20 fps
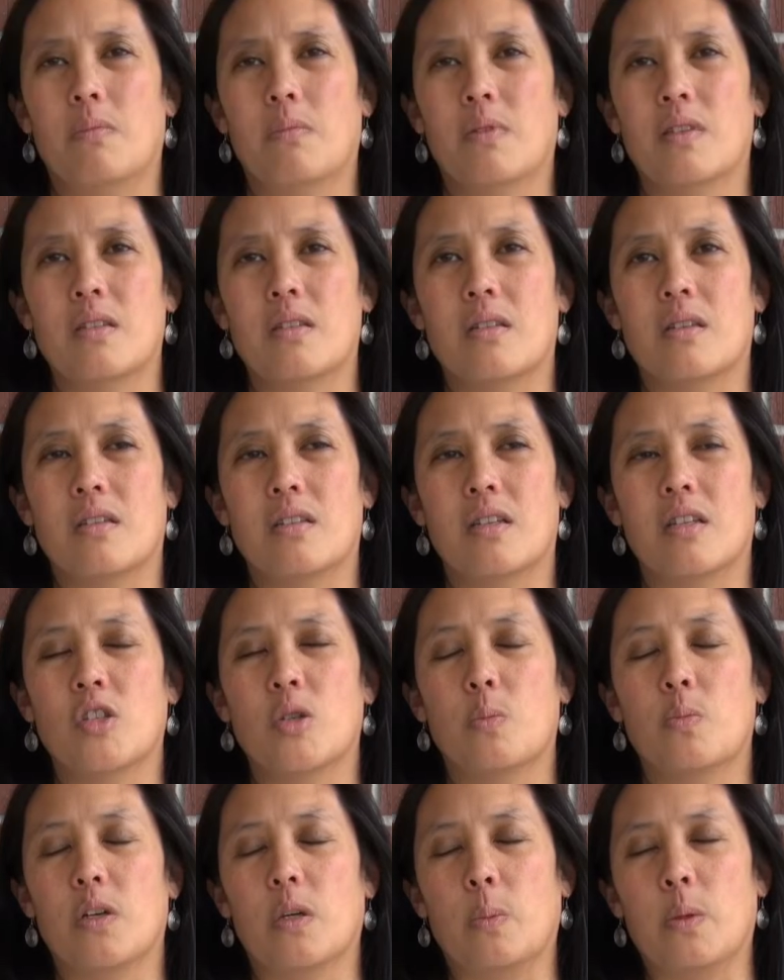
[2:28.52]
it's, it's
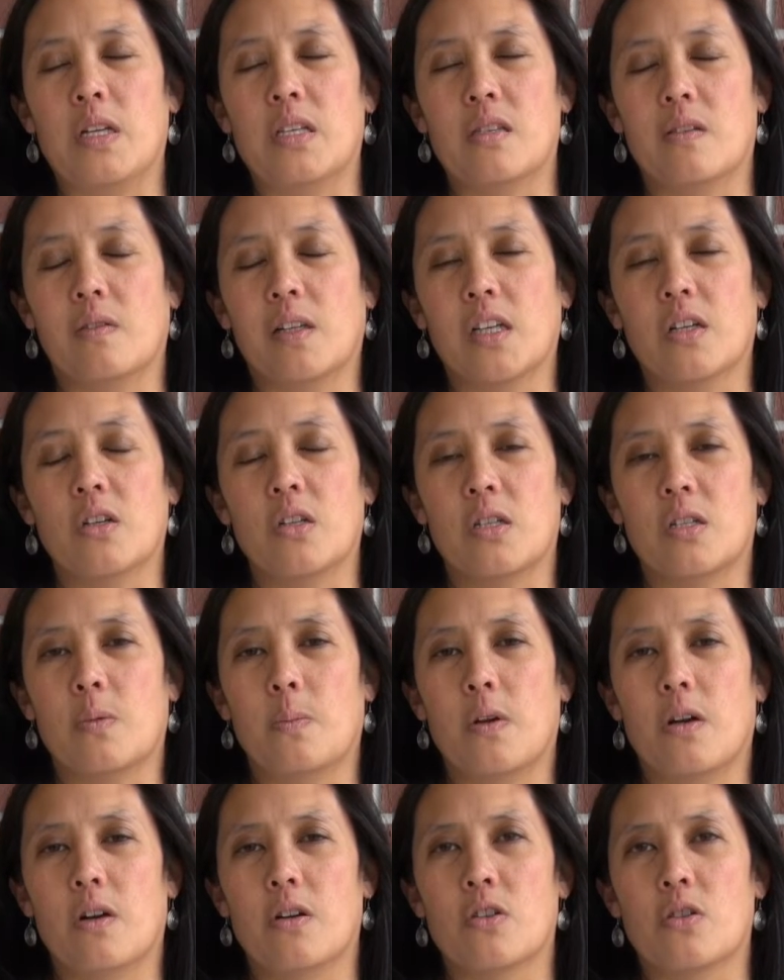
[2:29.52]
such a big piece of
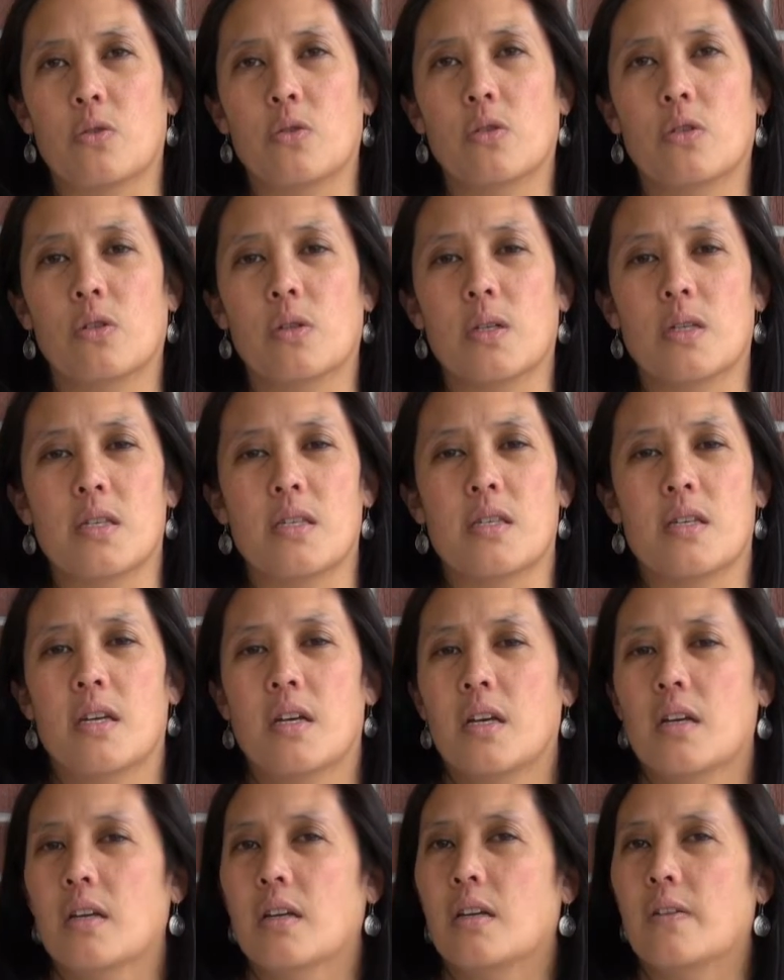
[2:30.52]
leadership at our school is
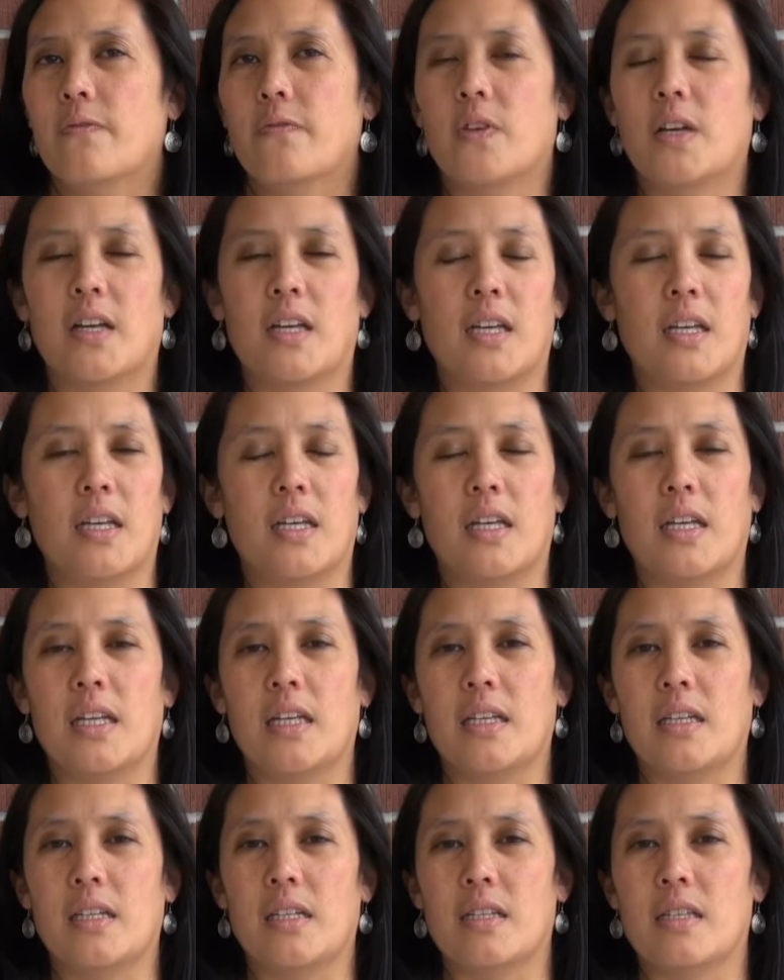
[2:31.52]
if a kid
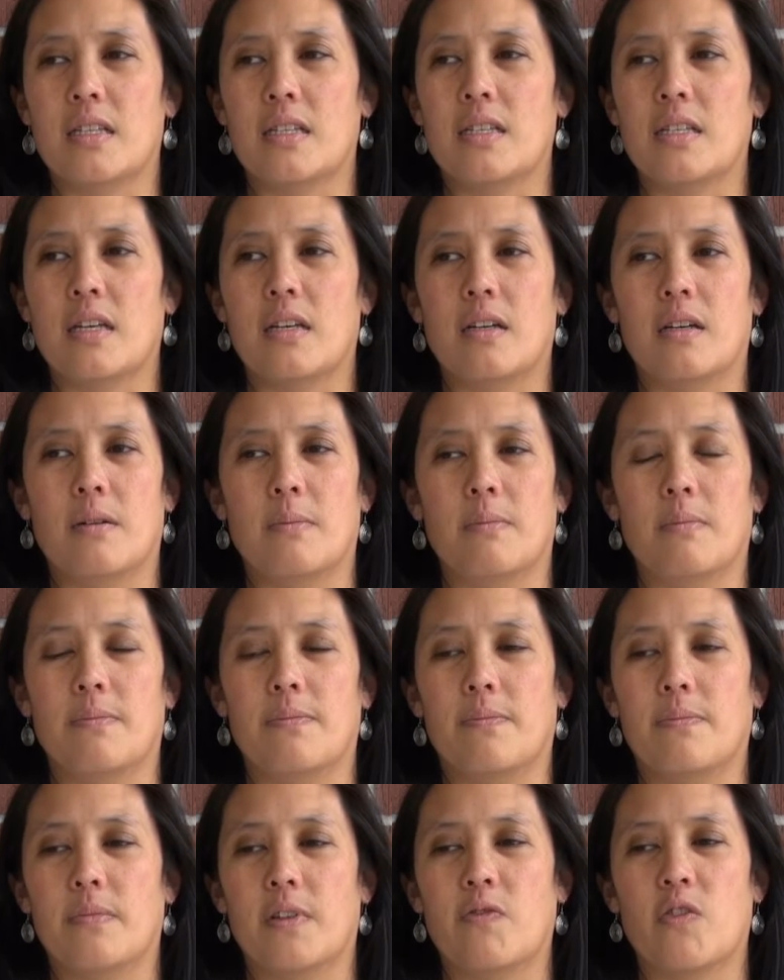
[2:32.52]
is um,
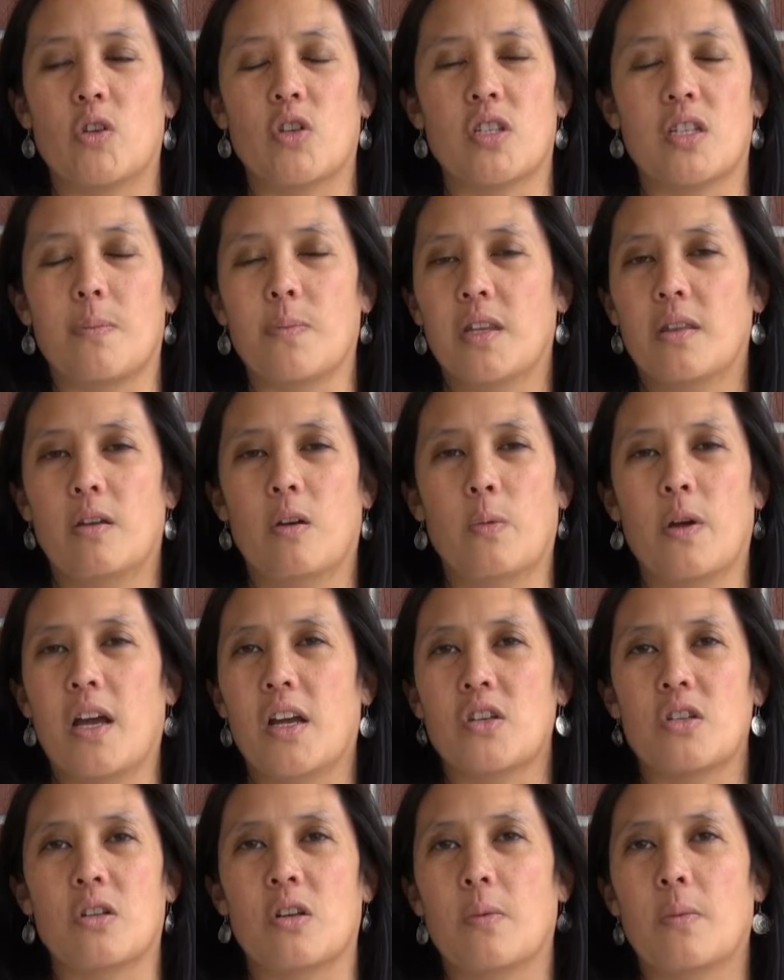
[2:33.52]
if there's something they're
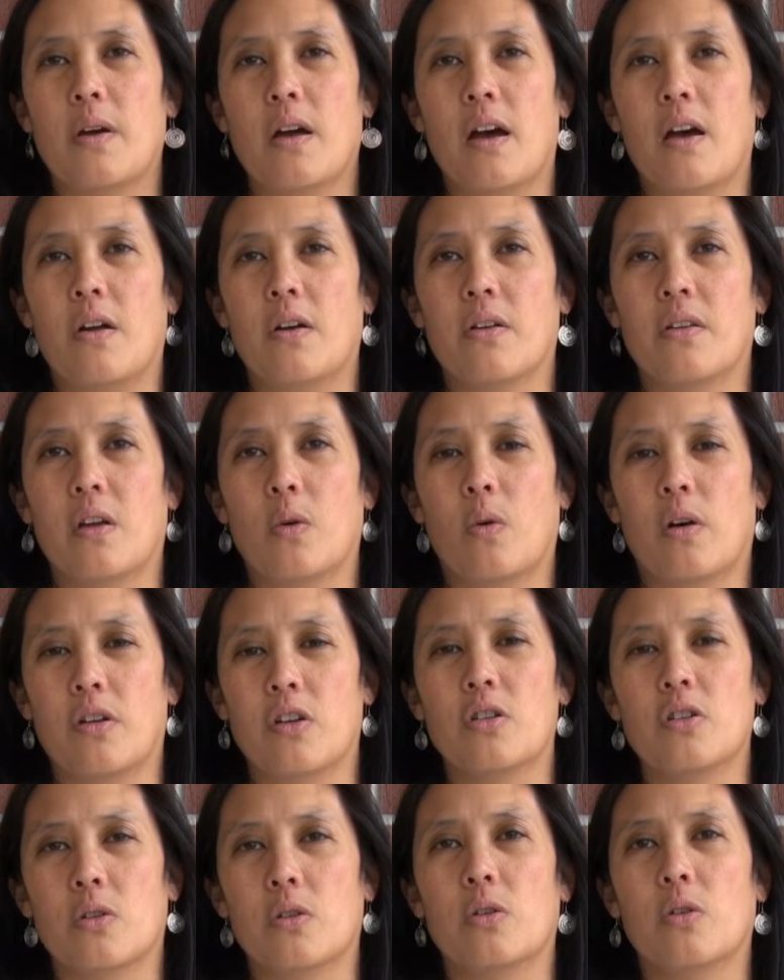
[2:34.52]
passionate about or they want
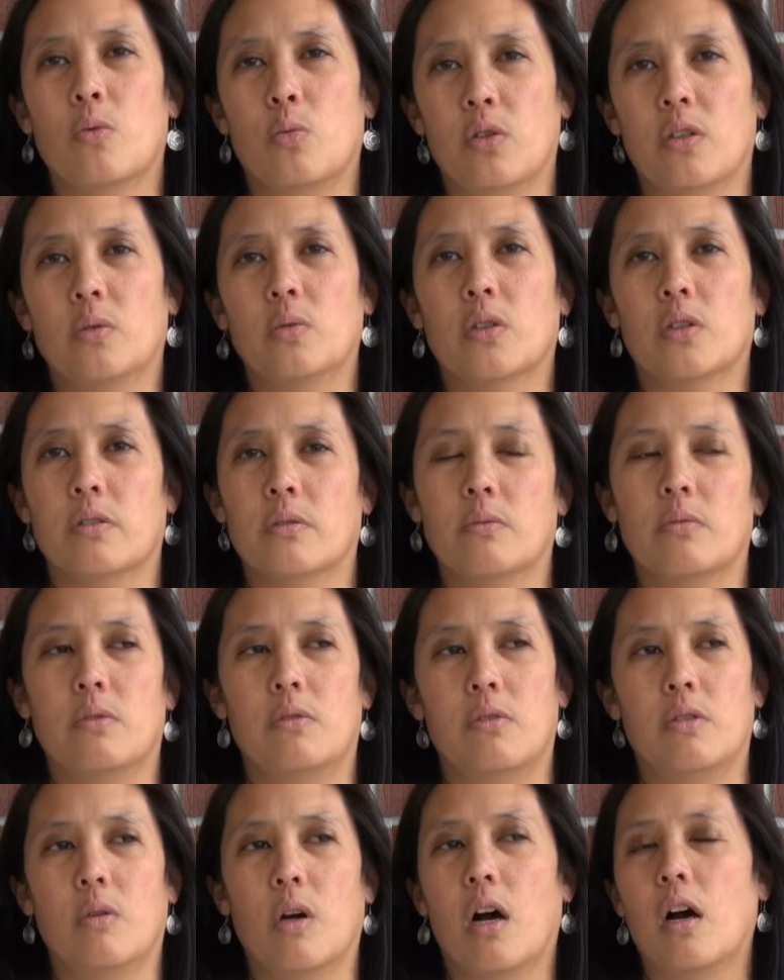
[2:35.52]
to do, we will
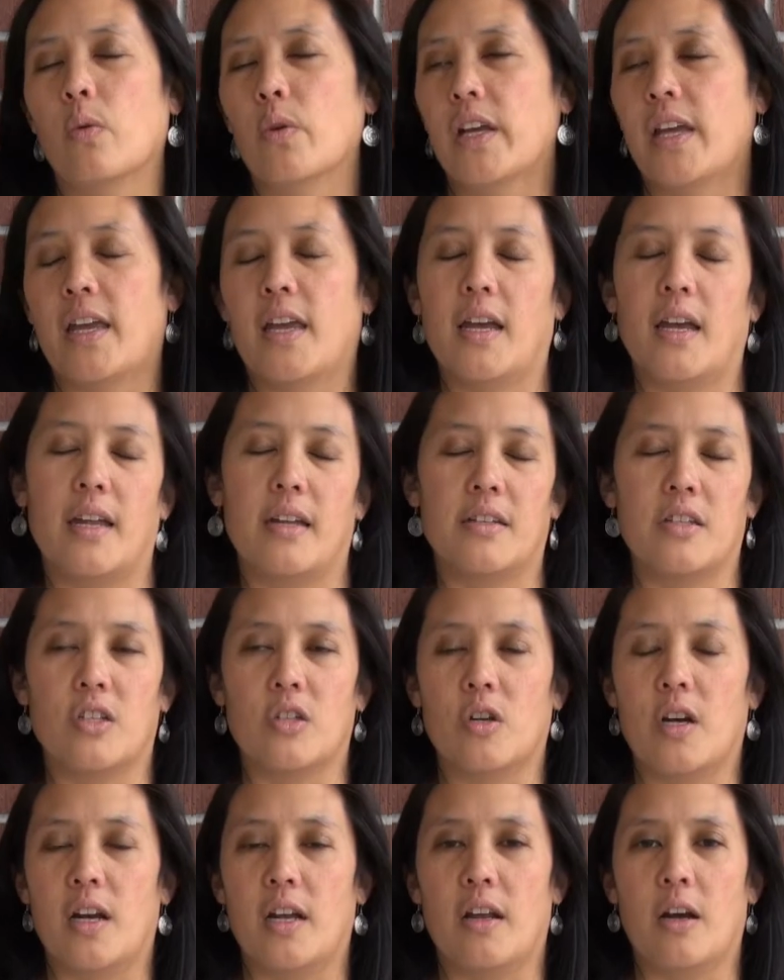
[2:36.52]
do all we can to
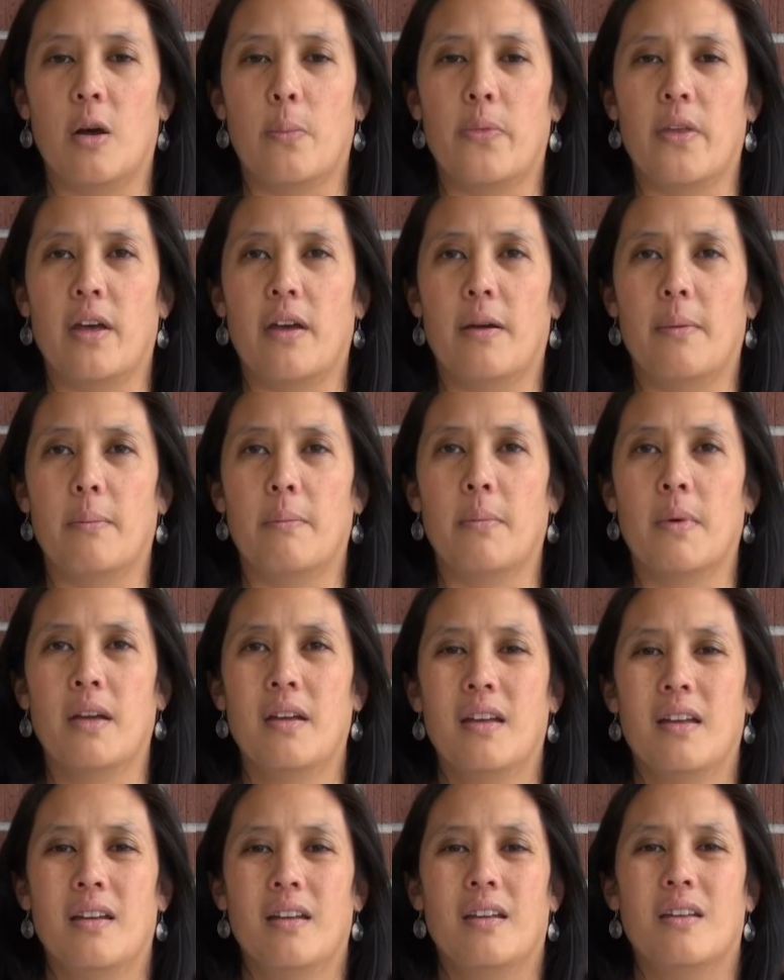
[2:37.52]
try and help them,
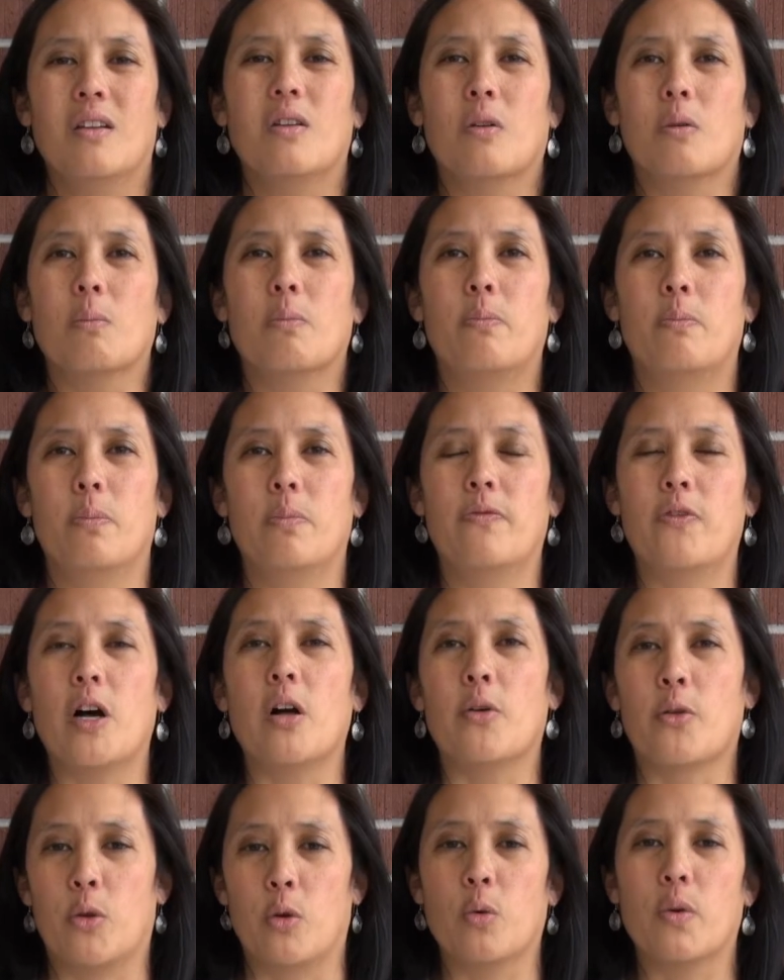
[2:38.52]
you know,
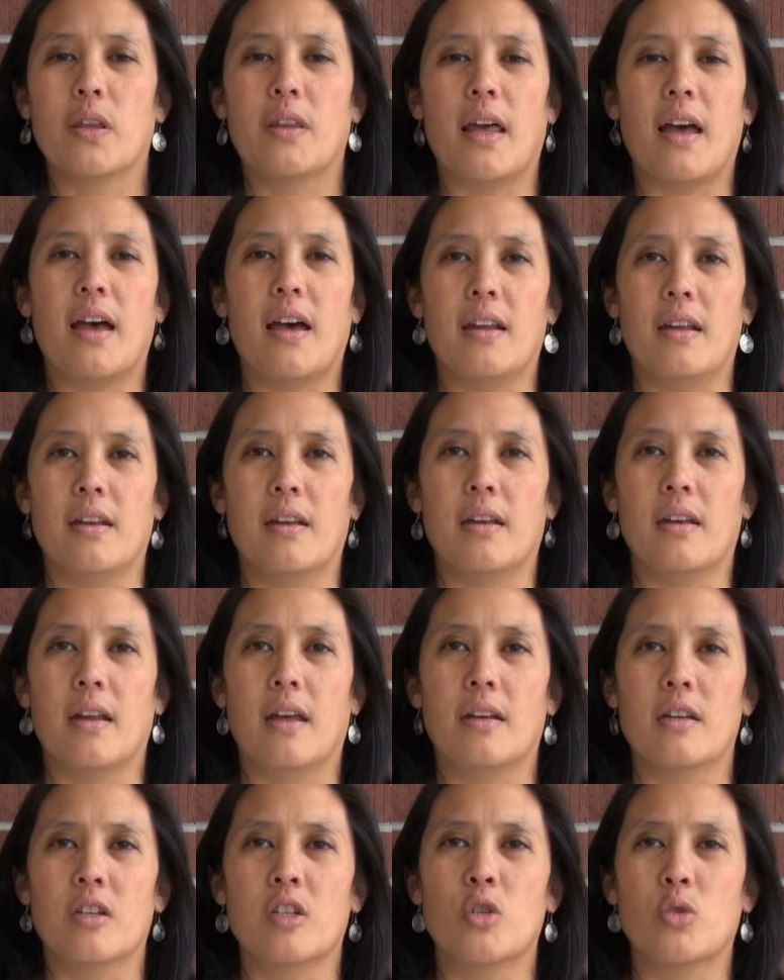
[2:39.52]
follow through with that and,
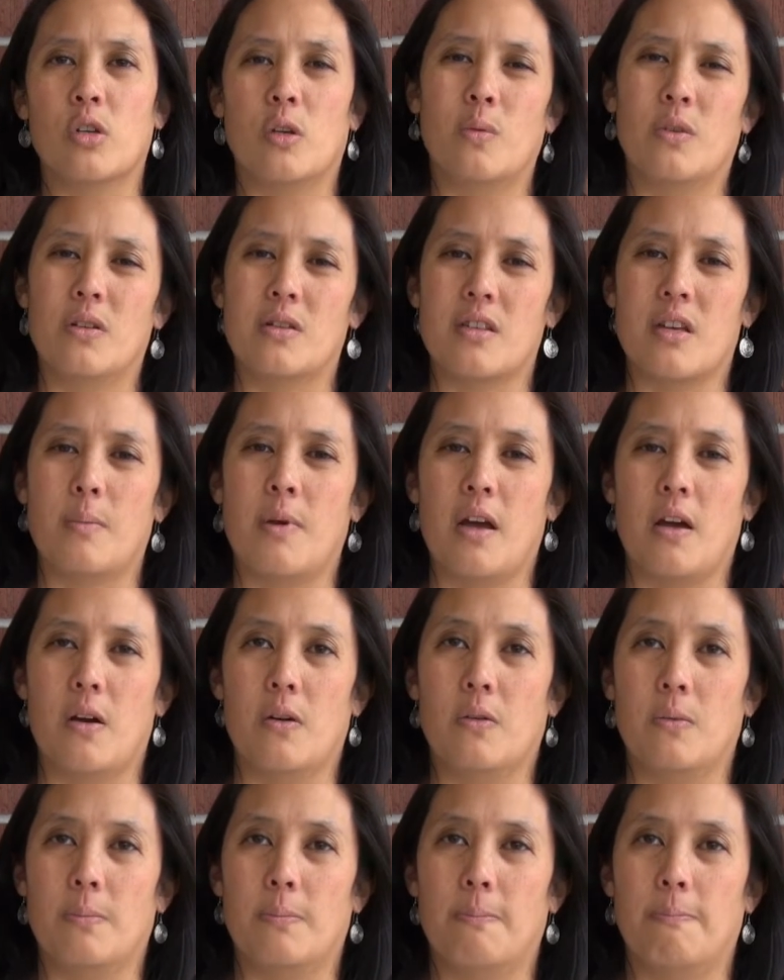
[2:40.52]
and contribute somehow.